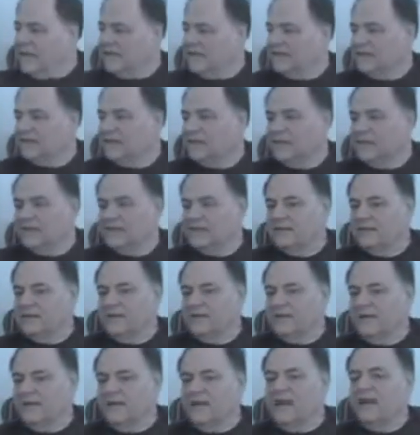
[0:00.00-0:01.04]
aspect.
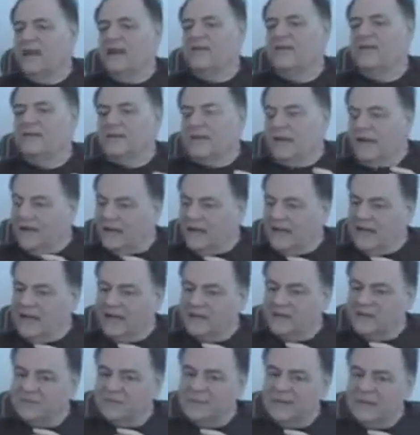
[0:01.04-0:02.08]
The dark
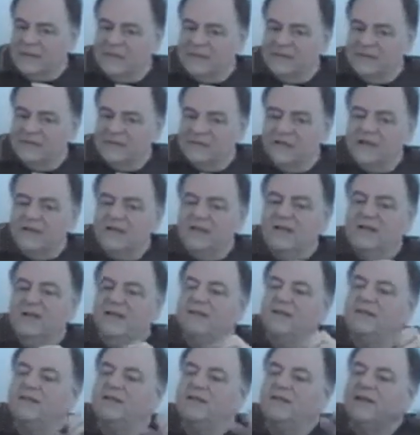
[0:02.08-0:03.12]
aspect,
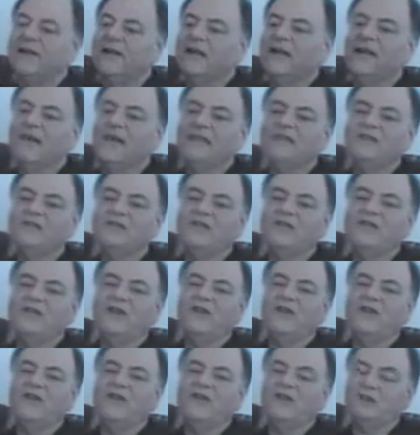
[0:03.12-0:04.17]
what I like to
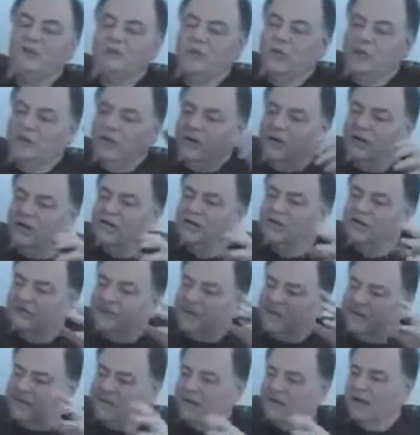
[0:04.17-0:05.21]
call the Lords
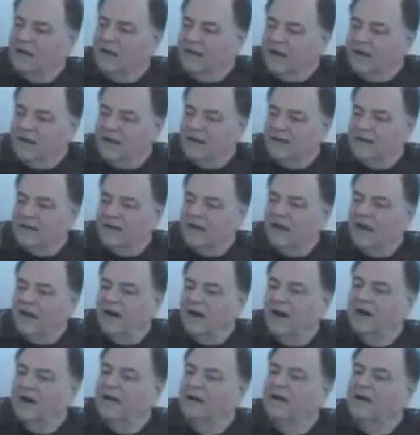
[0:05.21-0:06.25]
of the Dark,
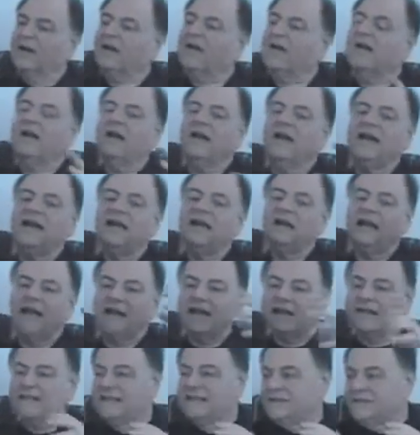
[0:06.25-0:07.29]
are a
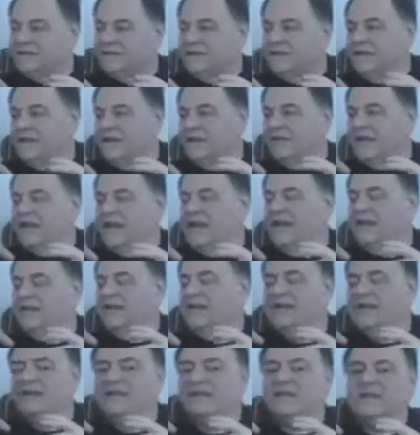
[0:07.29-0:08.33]
collective.
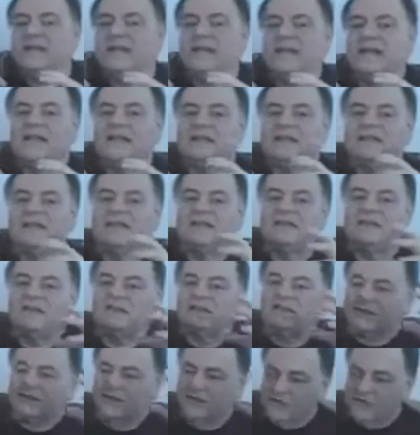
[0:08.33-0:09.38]
And this collective
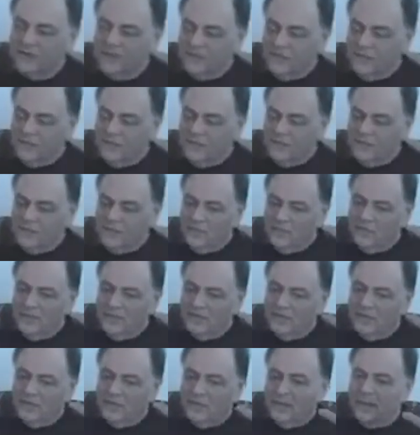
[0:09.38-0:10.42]

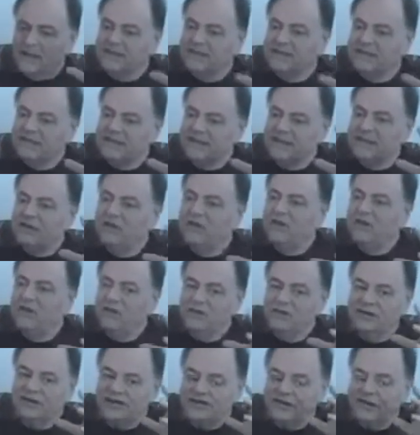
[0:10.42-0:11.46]
can be basically
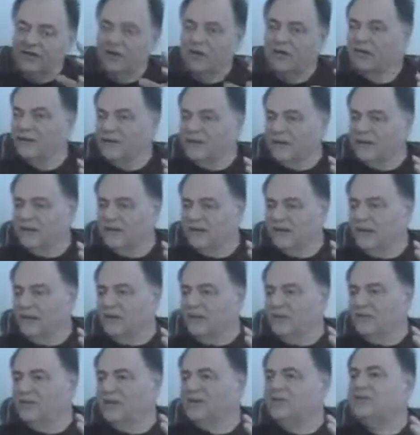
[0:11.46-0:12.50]
called Enchara,
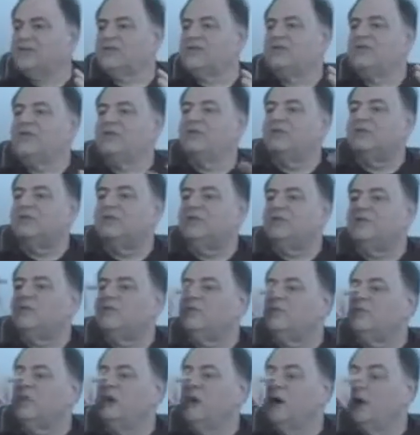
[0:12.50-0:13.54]
which is a
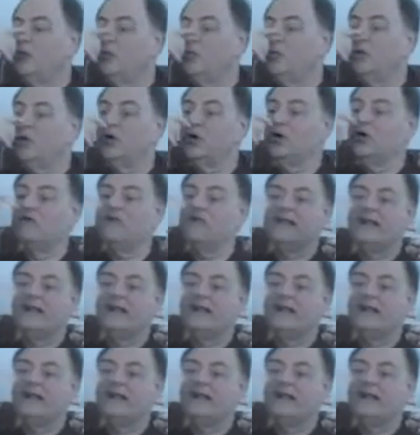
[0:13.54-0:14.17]
word